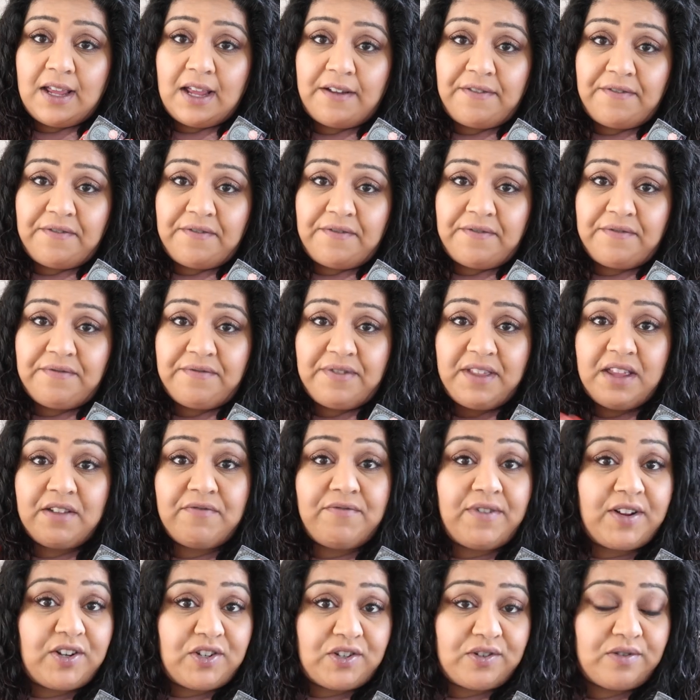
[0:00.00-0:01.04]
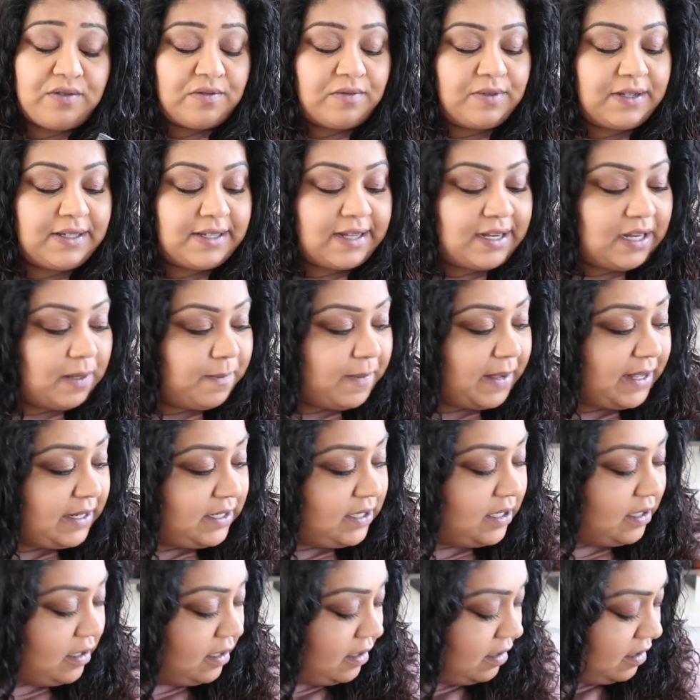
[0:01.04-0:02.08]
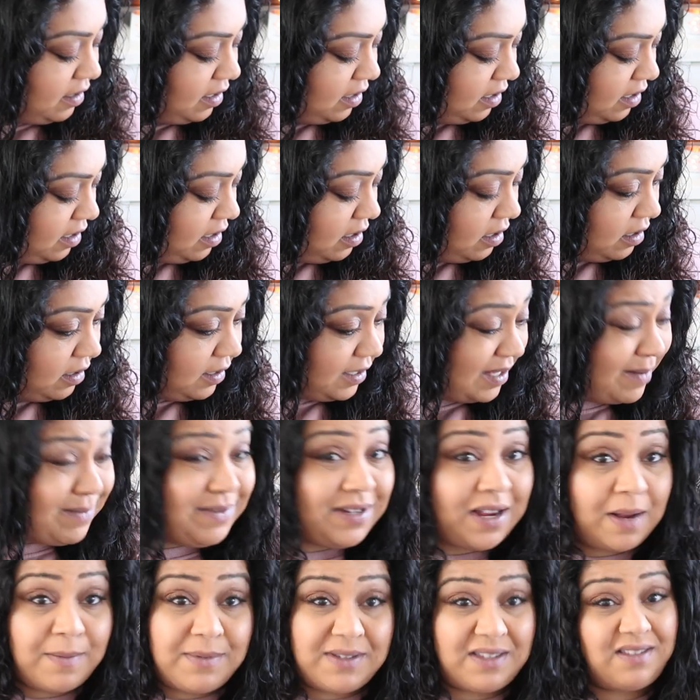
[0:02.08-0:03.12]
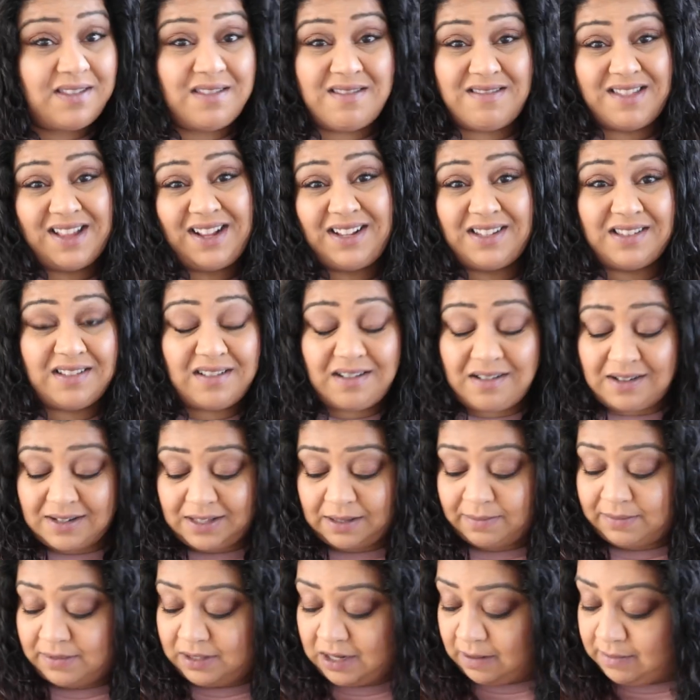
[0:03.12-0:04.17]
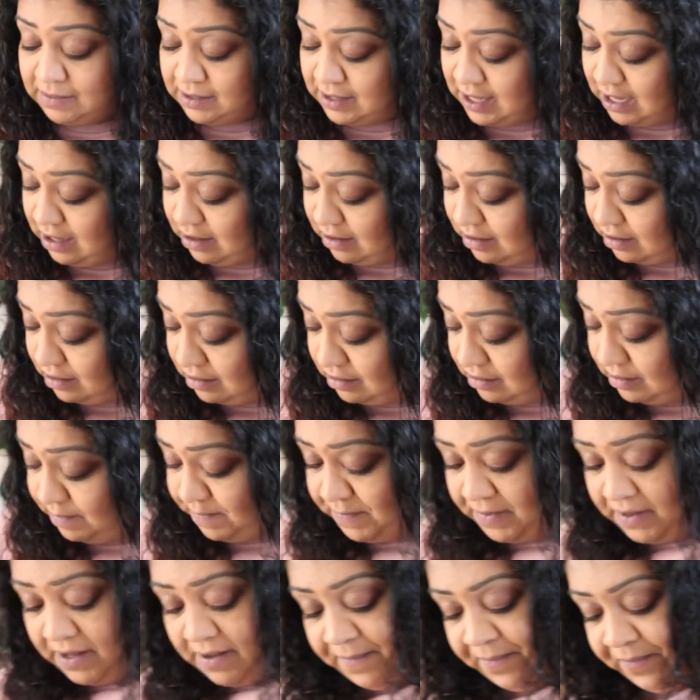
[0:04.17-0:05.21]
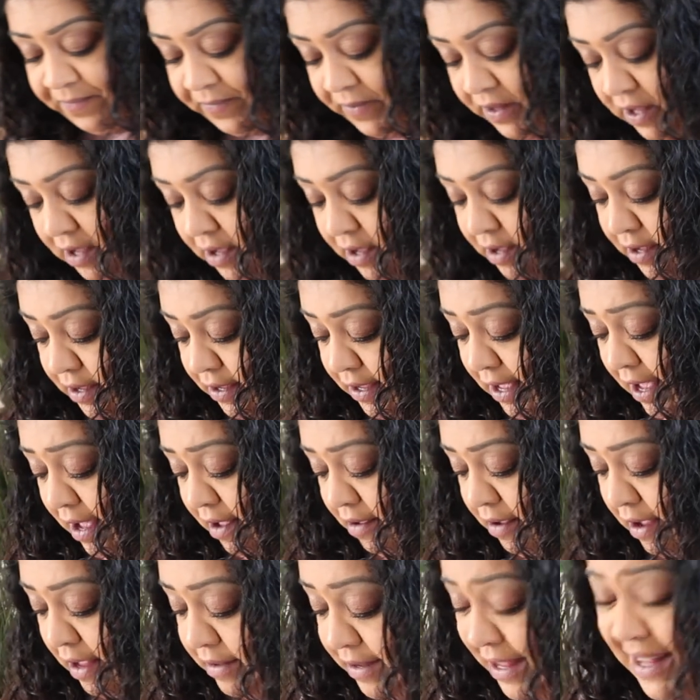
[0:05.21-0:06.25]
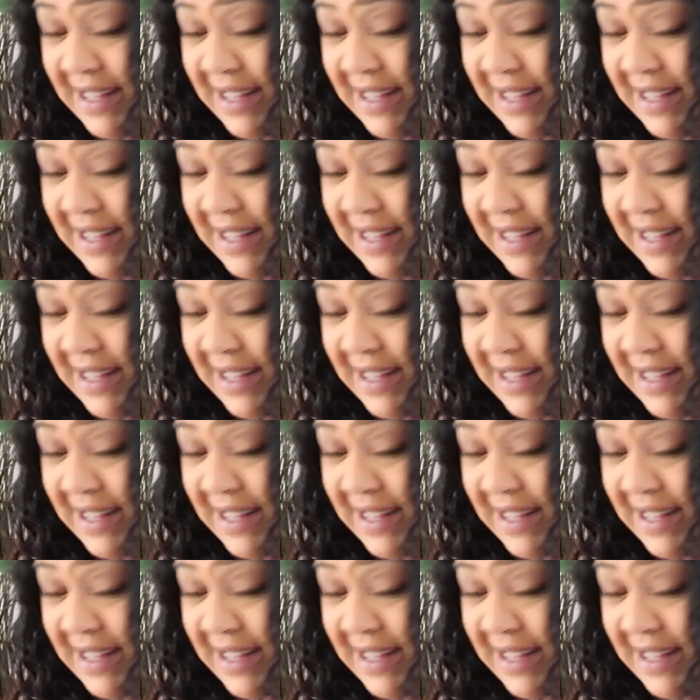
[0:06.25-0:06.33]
if the original is any better. Sometimes things are, sometimes they aren't, but yeah. And